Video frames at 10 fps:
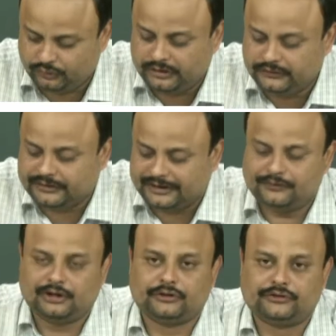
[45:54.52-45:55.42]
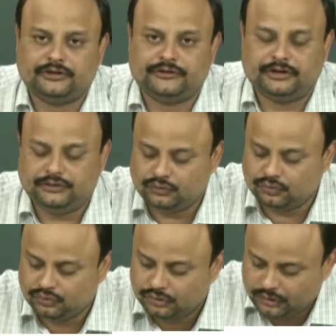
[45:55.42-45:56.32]
inside velocity, say
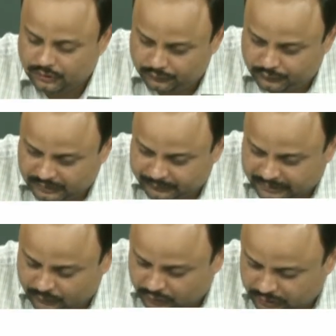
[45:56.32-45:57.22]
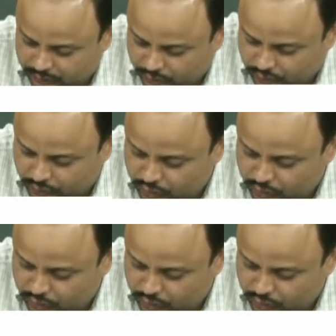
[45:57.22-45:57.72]
u will be equal to u